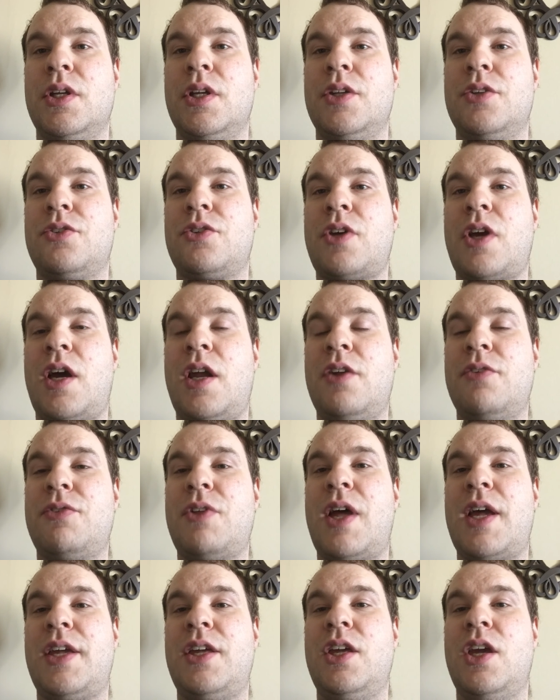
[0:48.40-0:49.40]
it's kind of
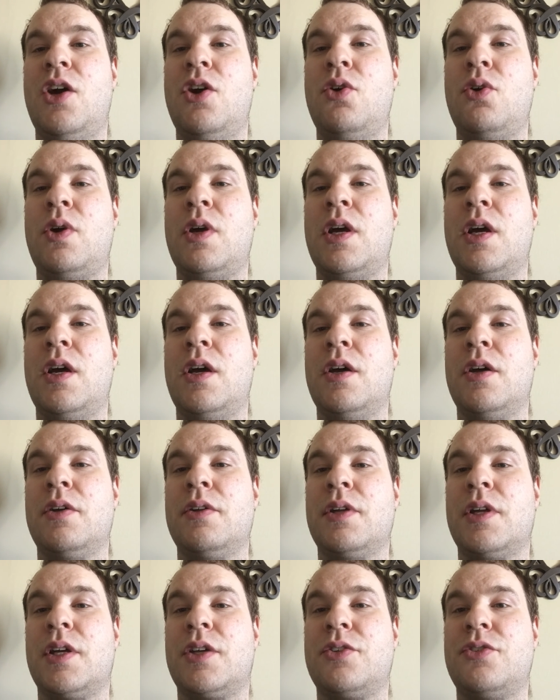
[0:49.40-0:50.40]
like yoga
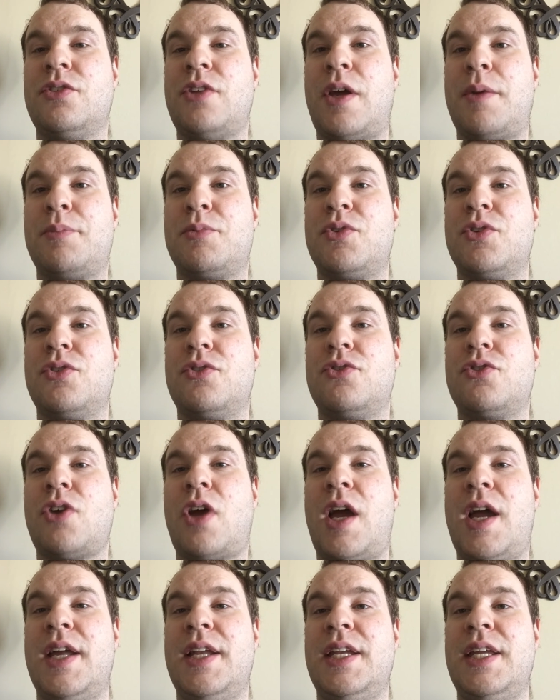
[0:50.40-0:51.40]
except
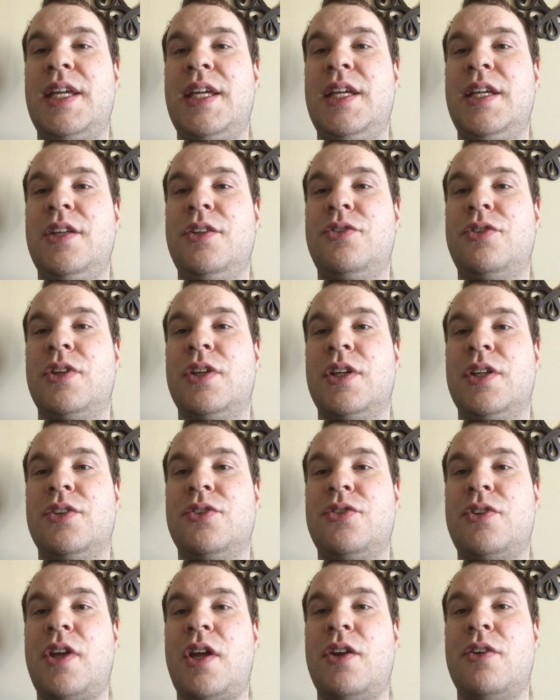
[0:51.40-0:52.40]
Chinese, and
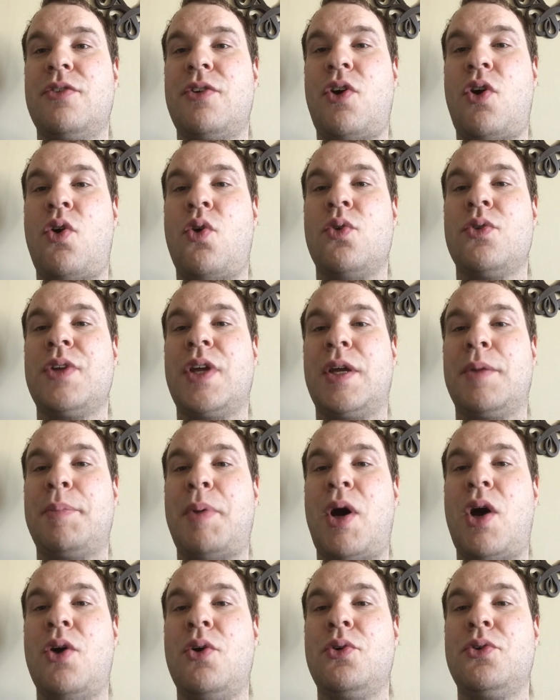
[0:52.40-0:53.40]
instead of holding
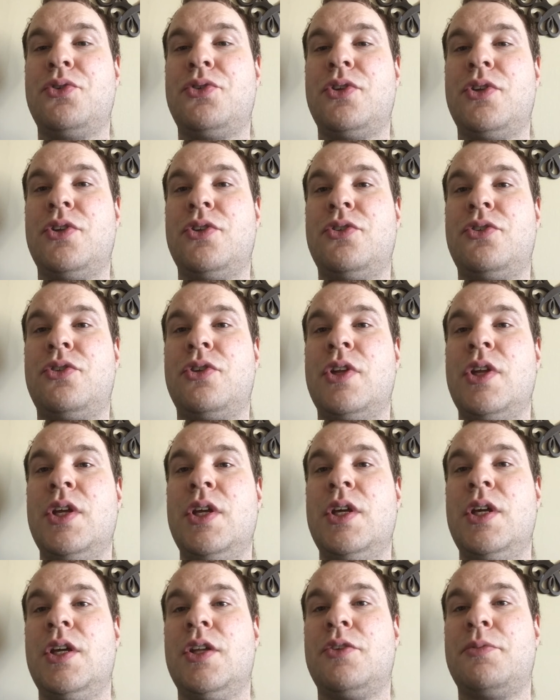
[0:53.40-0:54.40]
poses,
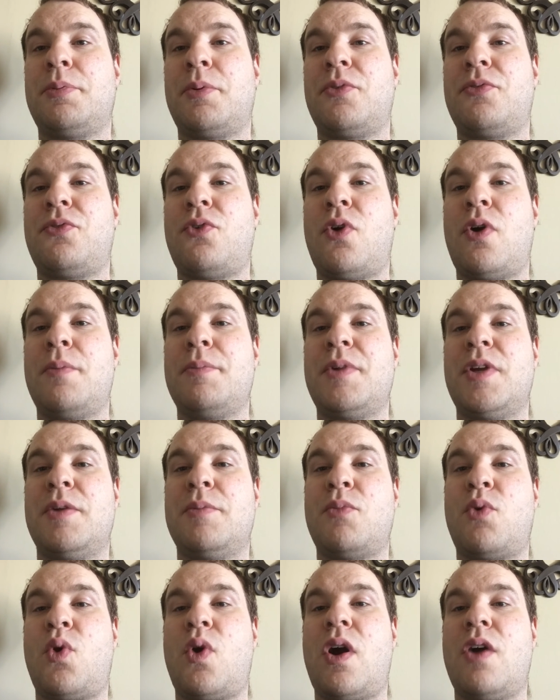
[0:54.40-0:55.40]
it's performed in
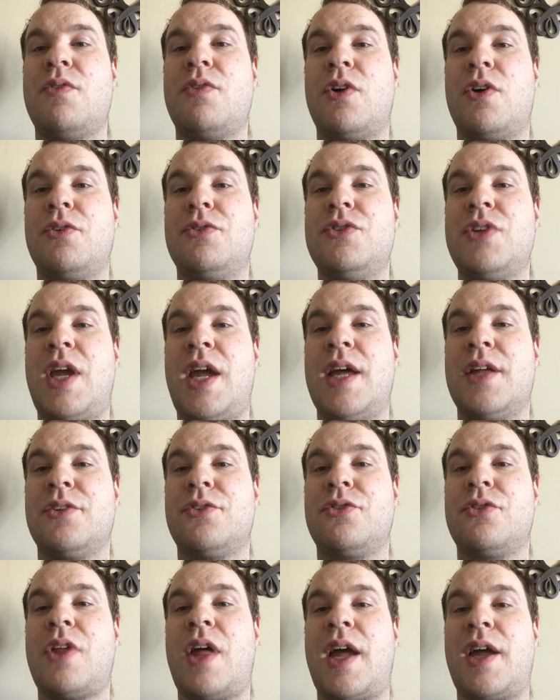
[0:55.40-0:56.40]
more of a
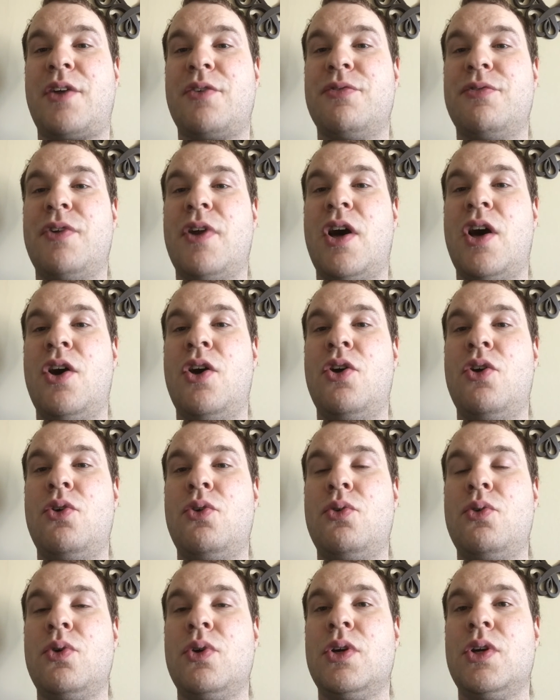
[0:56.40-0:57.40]
dance-like
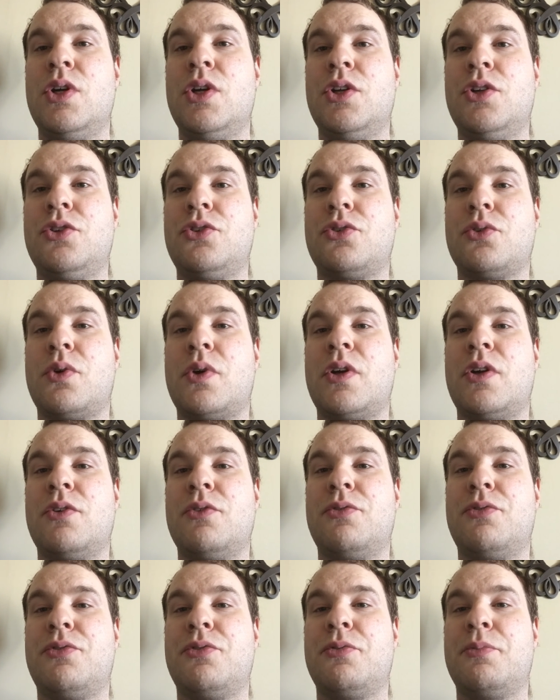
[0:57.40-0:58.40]
flow sort
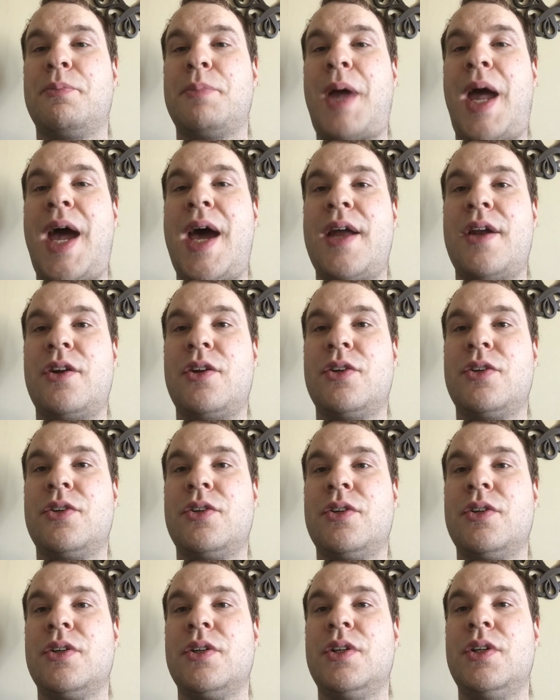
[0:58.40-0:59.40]
of
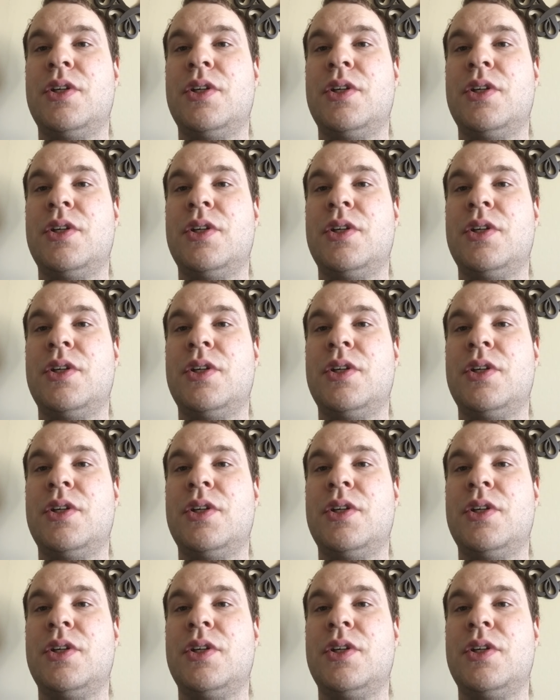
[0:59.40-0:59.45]
pattern.